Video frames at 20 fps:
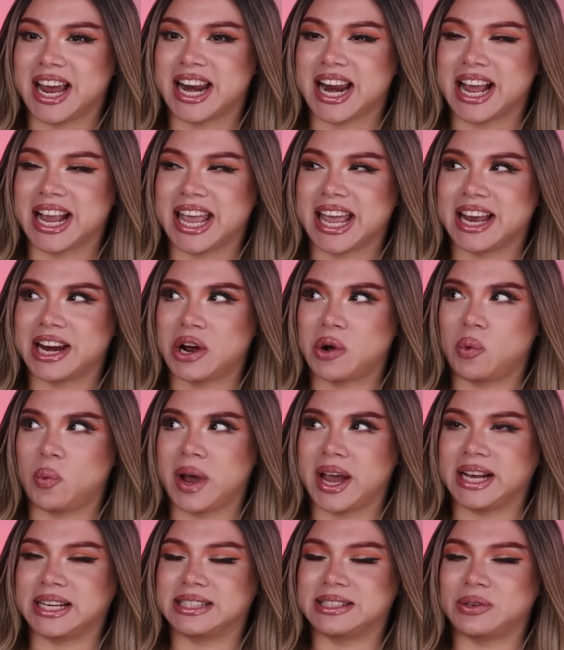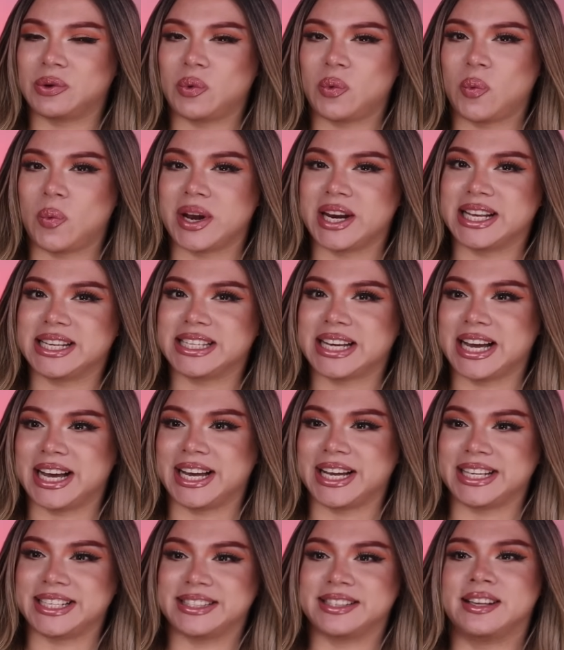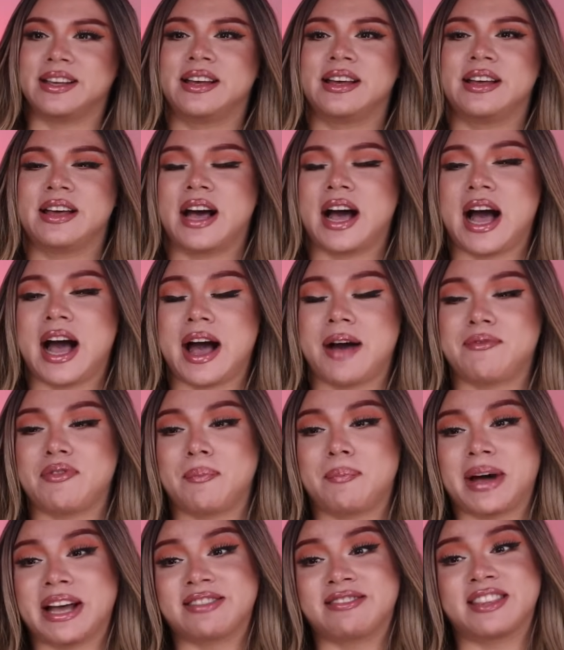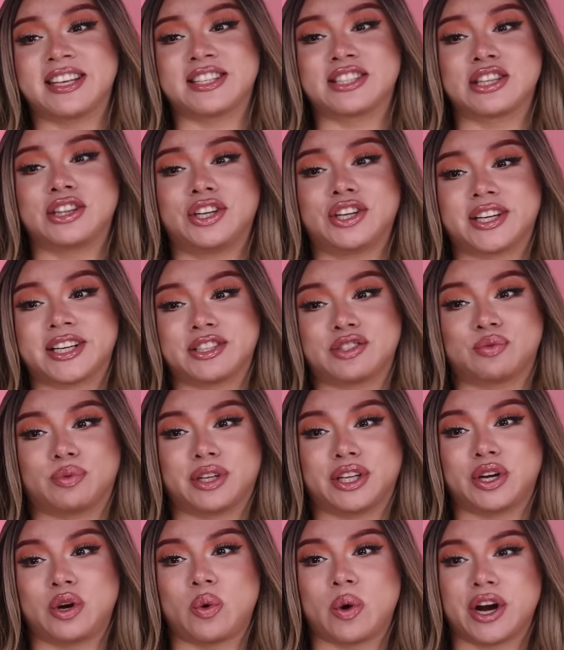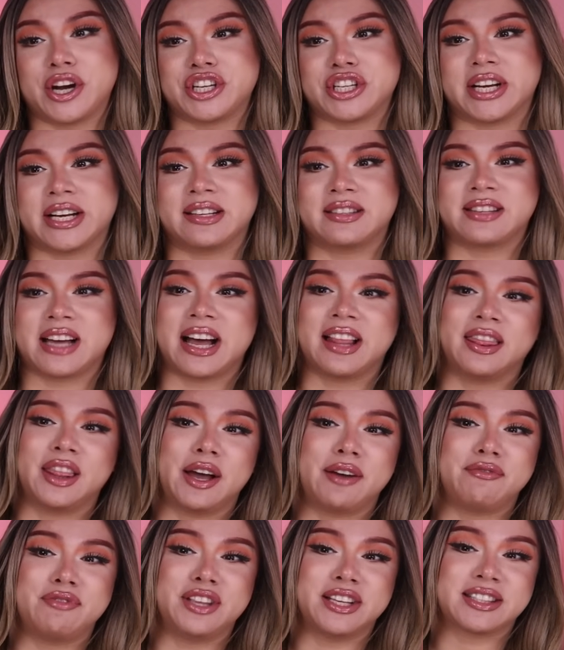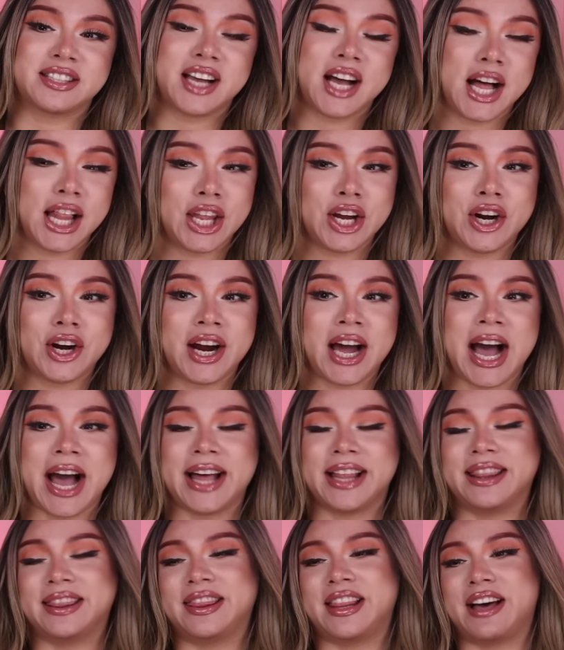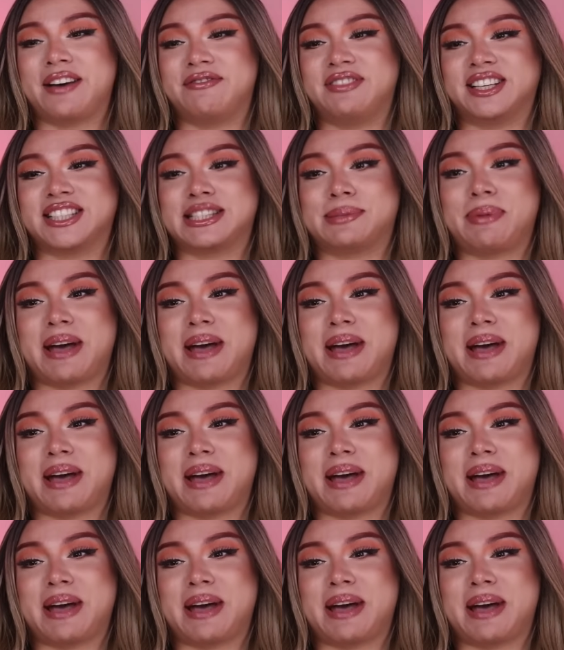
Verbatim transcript: and I cannot wait when it does. Um, but this look is really gorgeous. I love this color. I love this